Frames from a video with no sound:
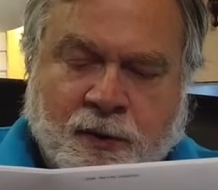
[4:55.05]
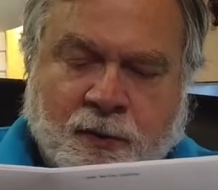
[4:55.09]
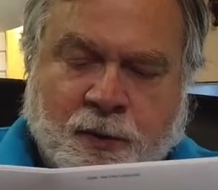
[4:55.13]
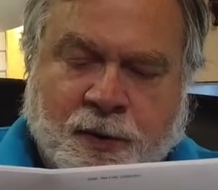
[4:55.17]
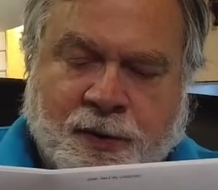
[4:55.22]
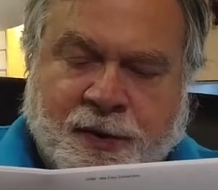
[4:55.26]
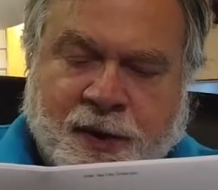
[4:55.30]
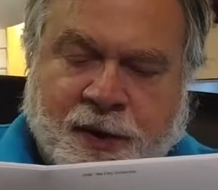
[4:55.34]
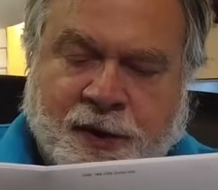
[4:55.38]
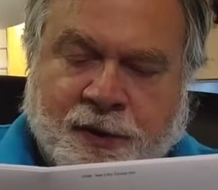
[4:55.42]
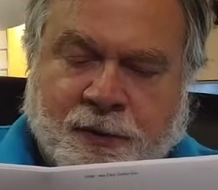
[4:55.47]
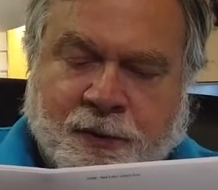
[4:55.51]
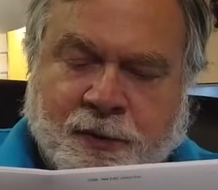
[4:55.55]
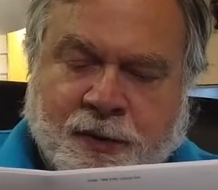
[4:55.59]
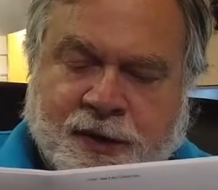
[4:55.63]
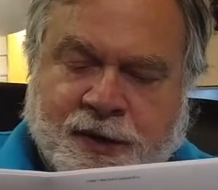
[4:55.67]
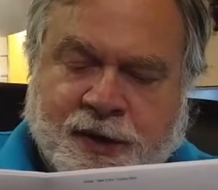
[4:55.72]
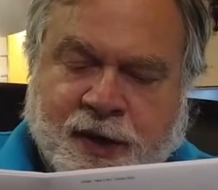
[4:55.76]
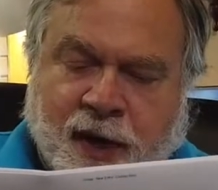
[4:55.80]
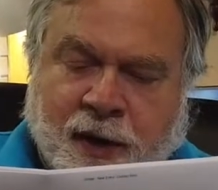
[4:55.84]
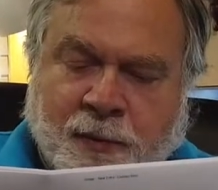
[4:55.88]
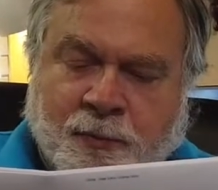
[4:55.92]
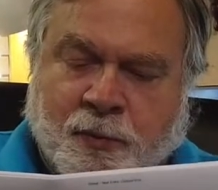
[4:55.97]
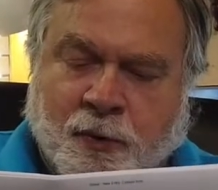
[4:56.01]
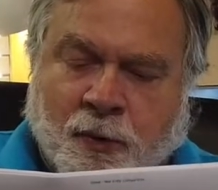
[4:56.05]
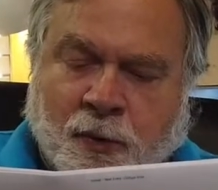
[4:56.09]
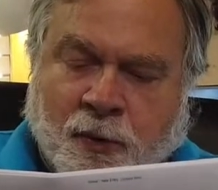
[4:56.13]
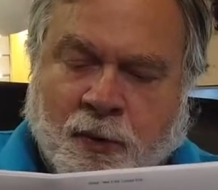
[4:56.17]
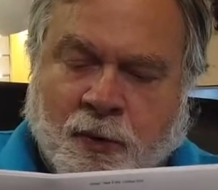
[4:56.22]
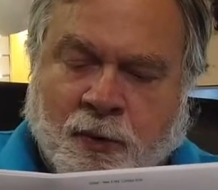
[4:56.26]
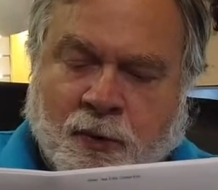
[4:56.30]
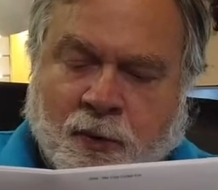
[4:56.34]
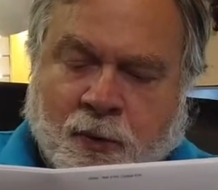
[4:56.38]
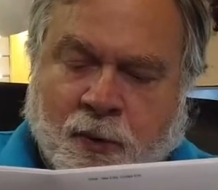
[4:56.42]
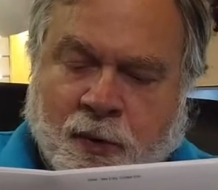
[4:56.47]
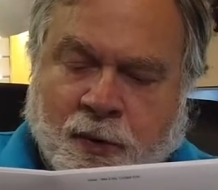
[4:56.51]
with either a J
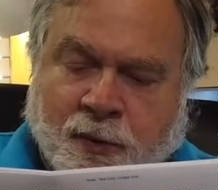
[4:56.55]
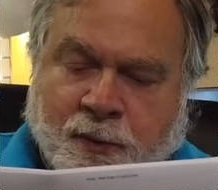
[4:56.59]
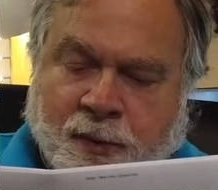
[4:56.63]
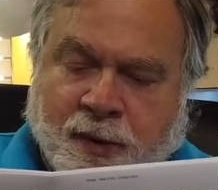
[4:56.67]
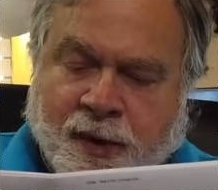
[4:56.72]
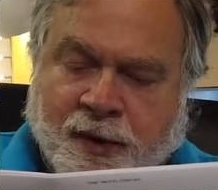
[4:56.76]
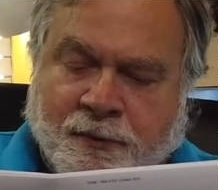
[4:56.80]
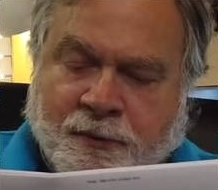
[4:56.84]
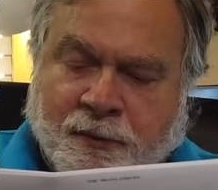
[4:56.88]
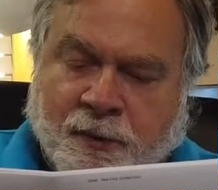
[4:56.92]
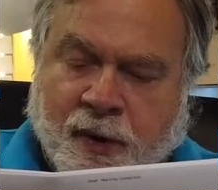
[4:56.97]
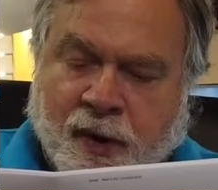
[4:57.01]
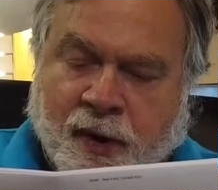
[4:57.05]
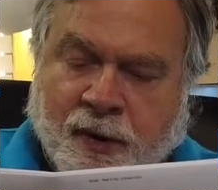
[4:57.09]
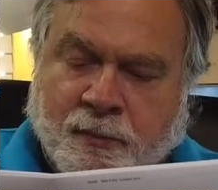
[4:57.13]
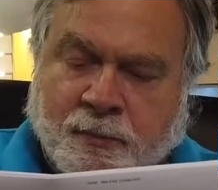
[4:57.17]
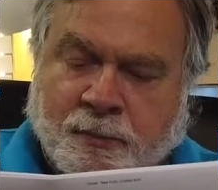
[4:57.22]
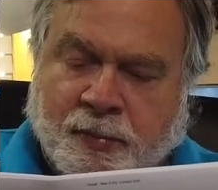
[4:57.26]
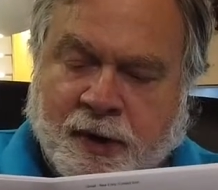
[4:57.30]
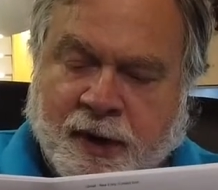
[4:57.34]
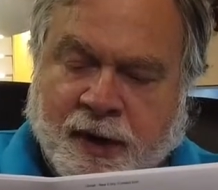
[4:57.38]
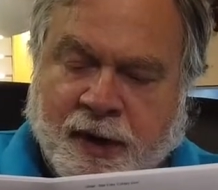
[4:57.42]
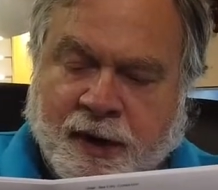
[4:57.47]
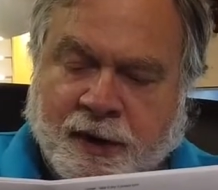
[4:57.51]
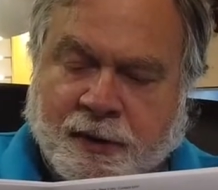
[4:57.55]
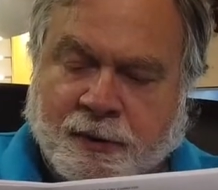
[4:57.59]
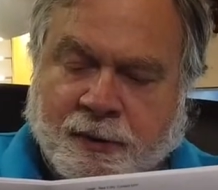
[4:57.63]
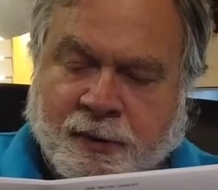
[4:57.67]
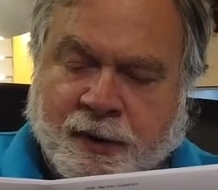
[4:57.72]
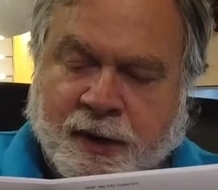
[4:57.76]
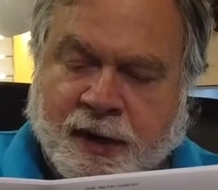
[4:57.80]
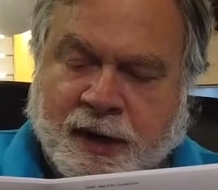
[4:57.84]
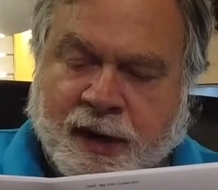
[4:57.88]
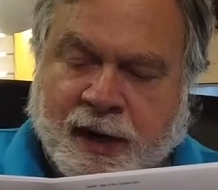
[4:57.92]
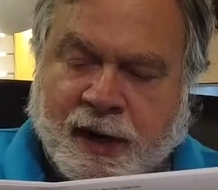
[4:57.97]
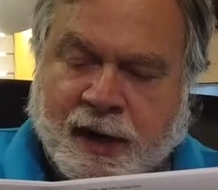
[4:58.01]
pole, quarter wave ground plane,
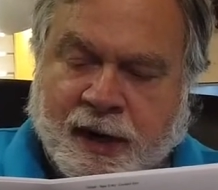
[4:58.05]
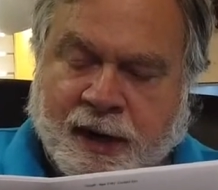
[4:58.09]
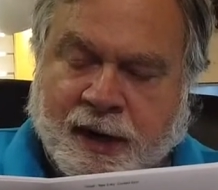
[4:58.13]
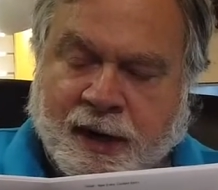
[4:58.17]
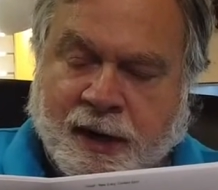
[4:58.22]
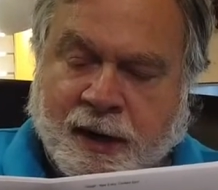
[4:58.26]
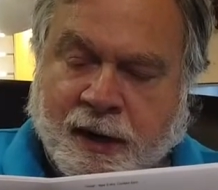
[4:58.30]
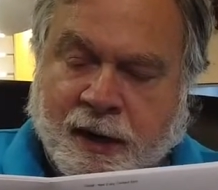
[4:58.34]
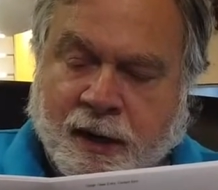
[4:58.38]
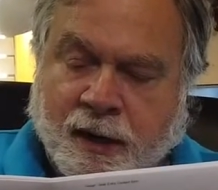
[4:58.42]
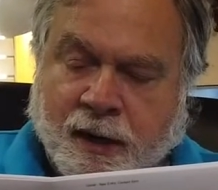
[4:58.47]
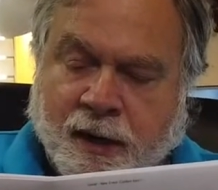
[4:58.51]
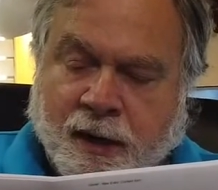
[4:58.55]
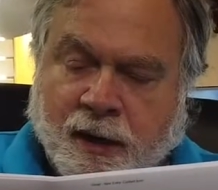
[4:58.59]
or a Yagi,